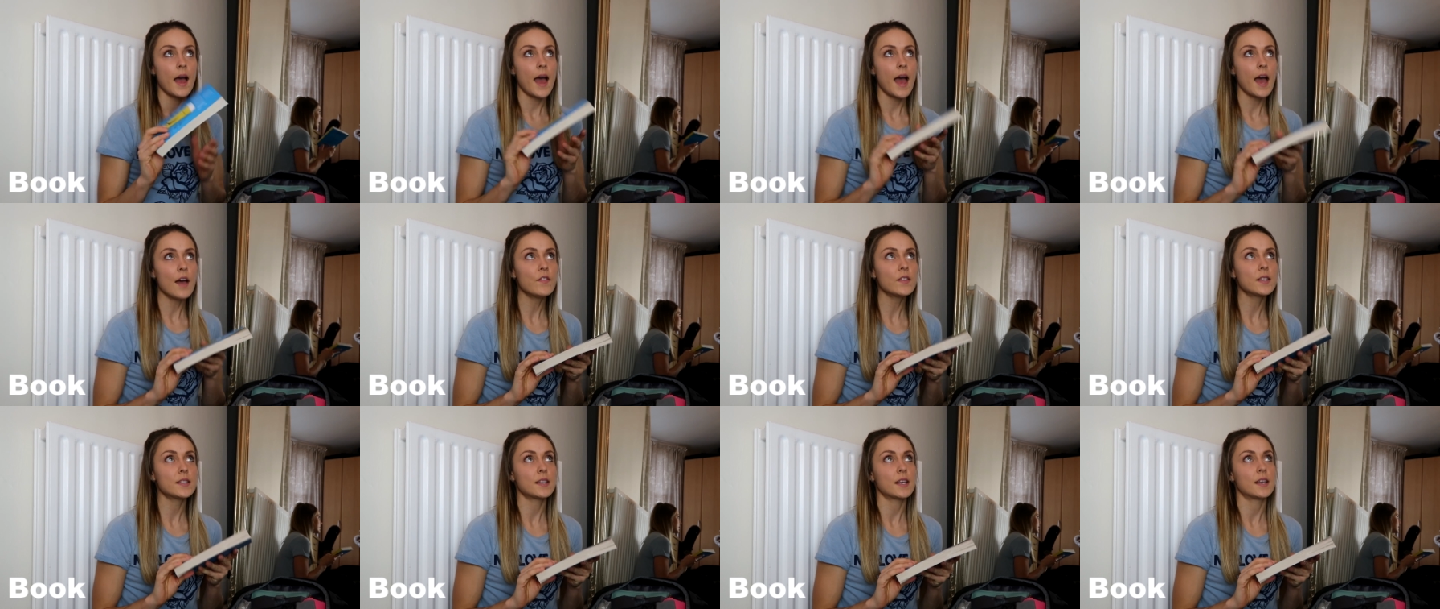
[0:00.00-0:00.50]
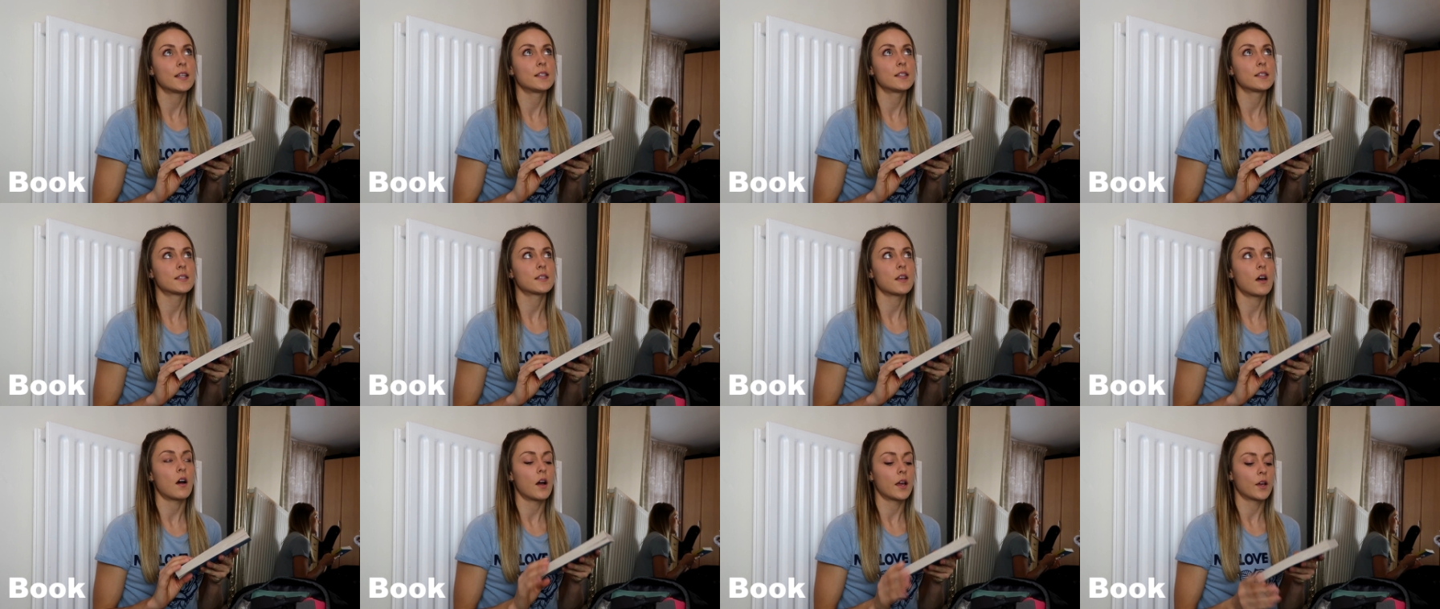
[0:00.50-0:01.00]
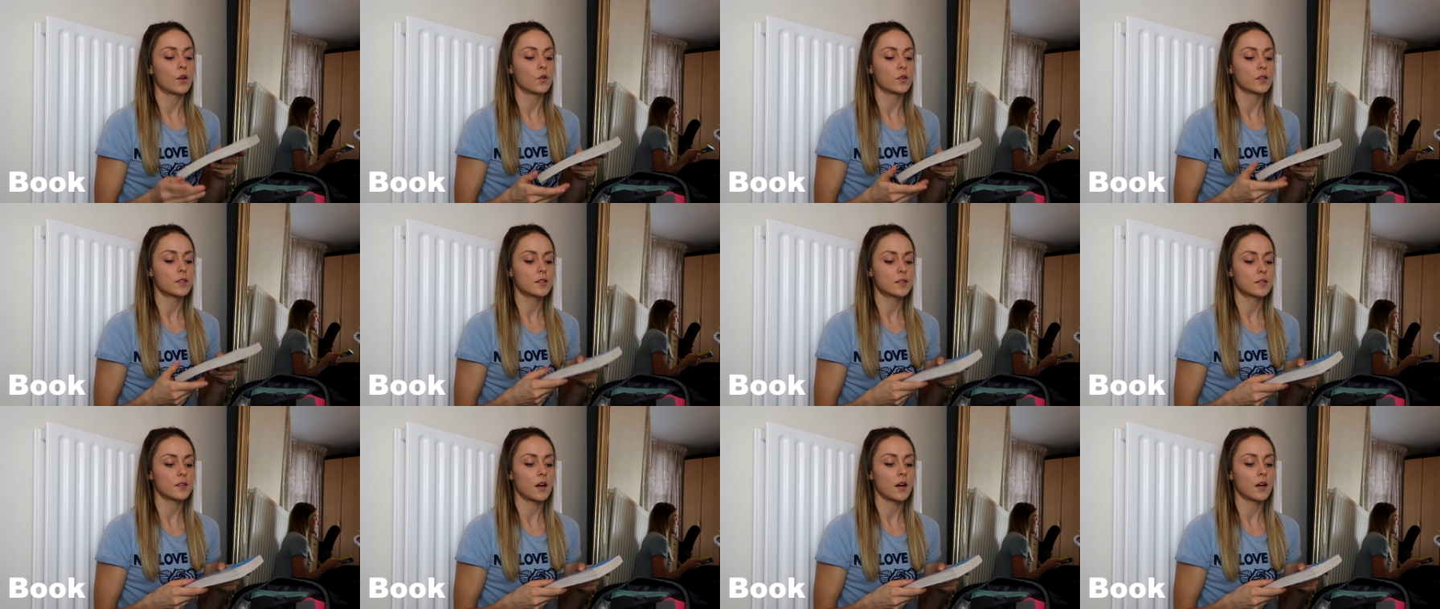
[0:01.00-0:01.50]
ever since I got
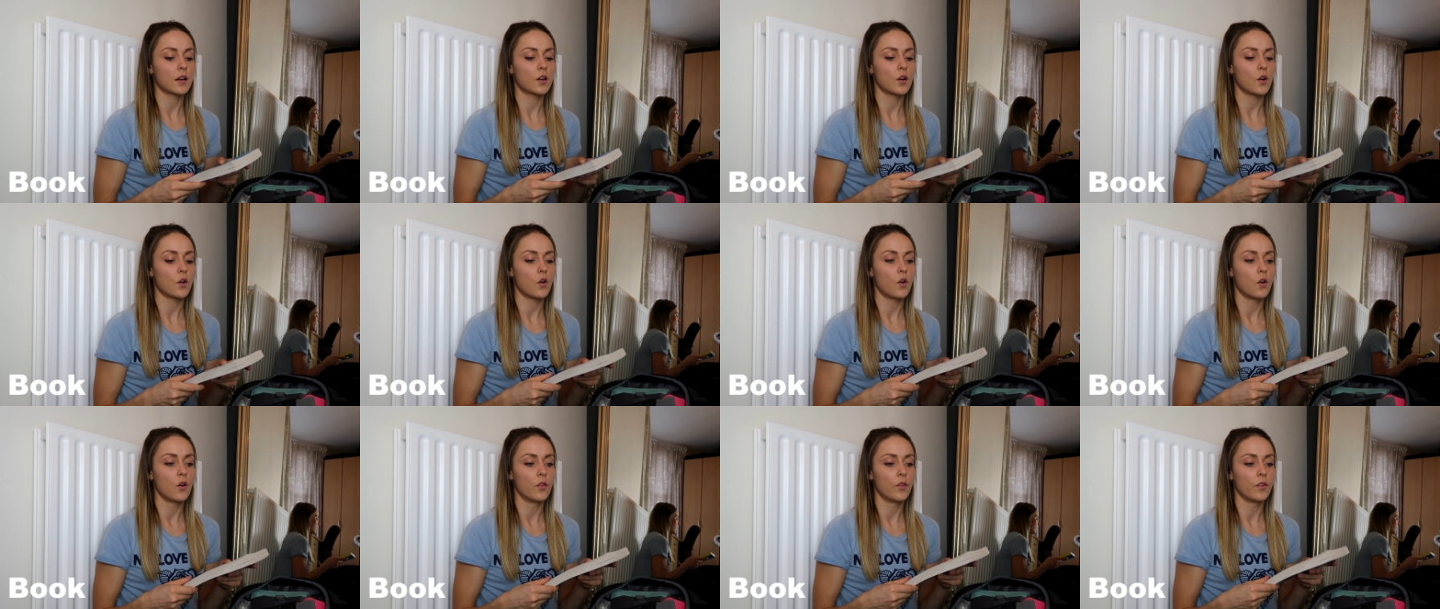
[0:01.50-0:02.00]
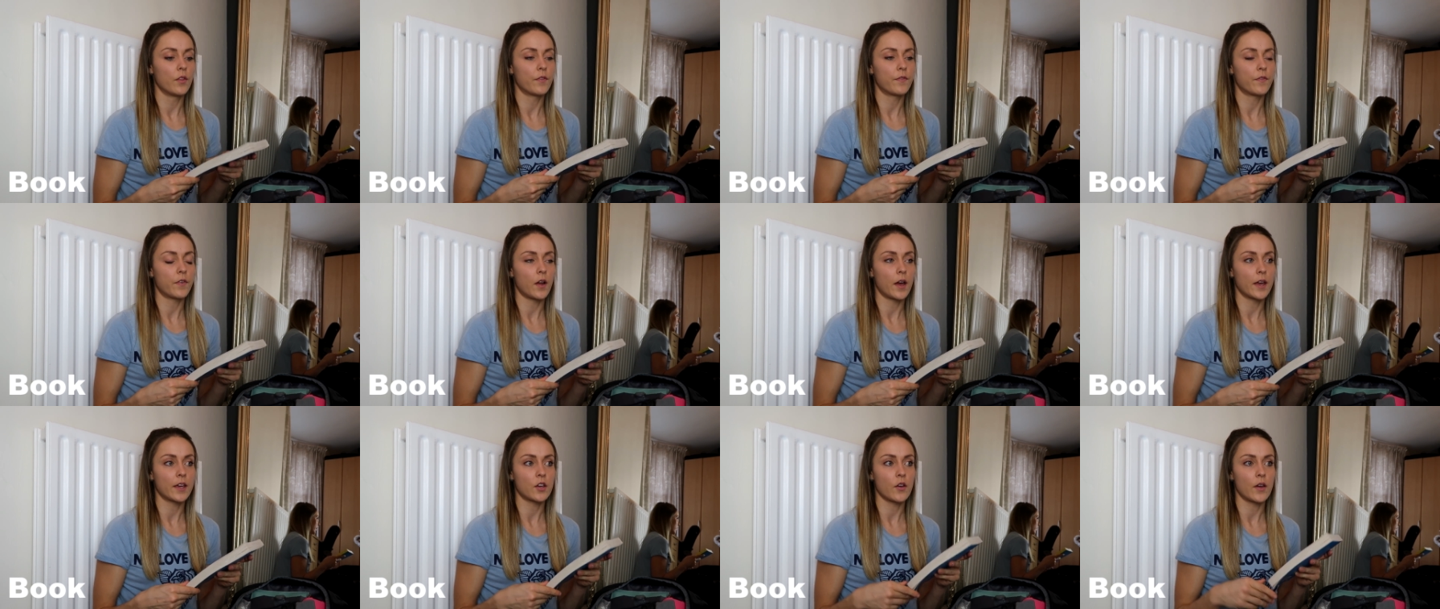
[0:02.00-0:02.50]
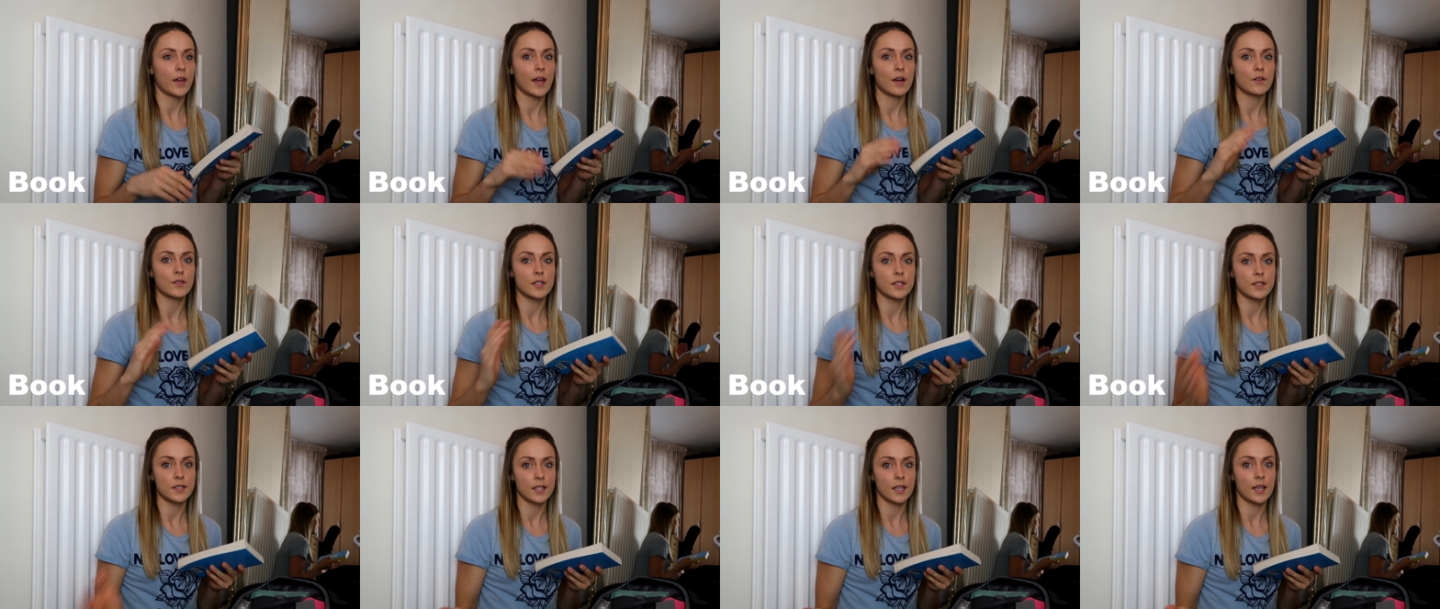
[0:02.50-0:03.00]
stuck on the flight going
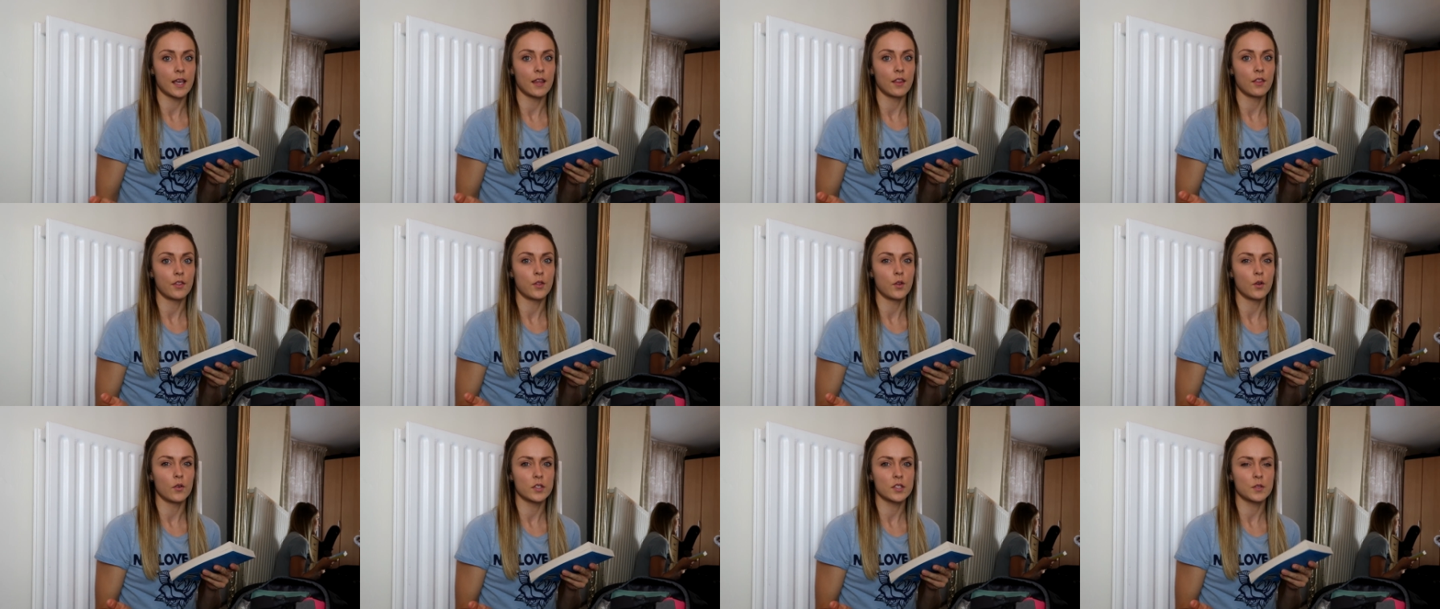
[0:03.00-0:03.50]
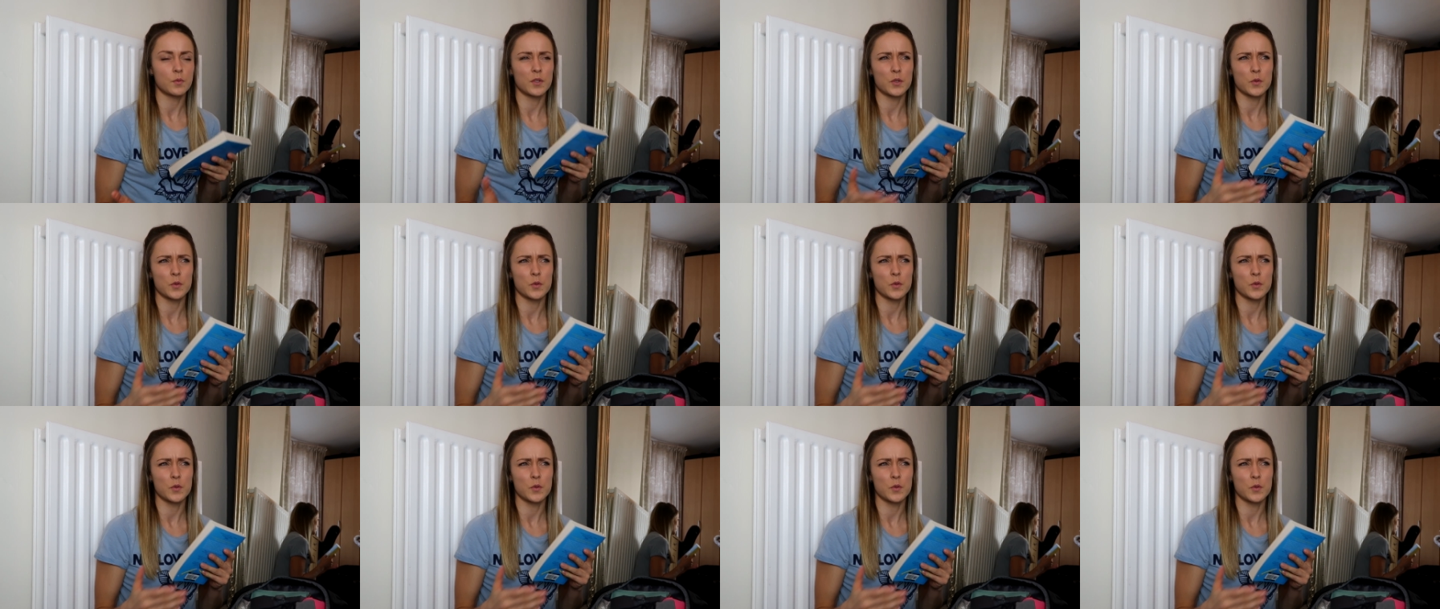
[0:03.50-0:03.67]
out to Zakynthos,